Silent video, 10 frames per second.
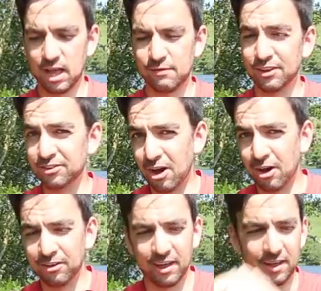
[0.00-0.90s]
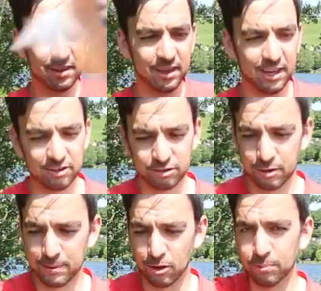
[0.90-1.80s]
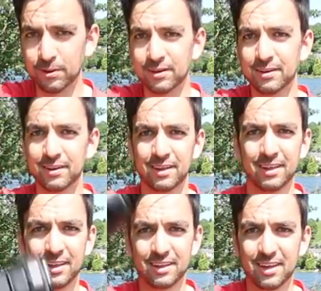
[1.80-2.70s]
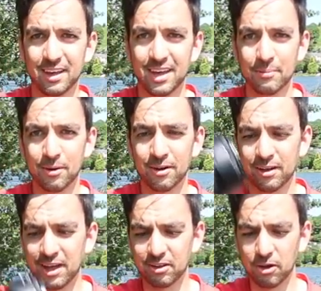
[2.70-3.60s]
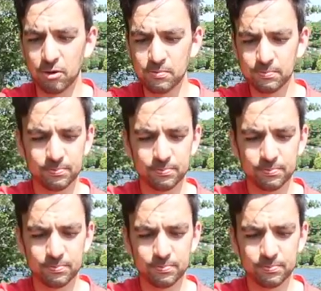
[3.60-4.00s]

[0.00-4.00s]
if it's not on there, you can just rip it open, get your camera, and then go.